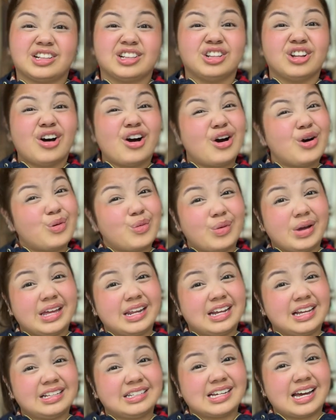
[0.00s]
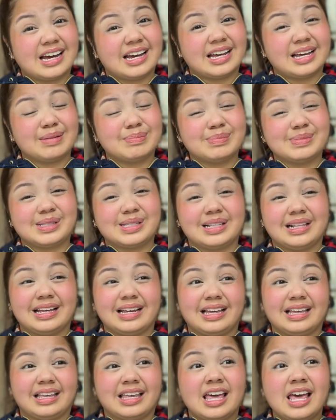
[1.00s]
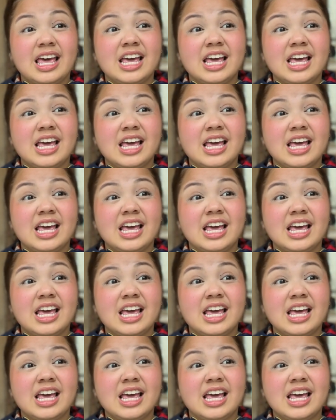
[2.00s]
long waiting times, like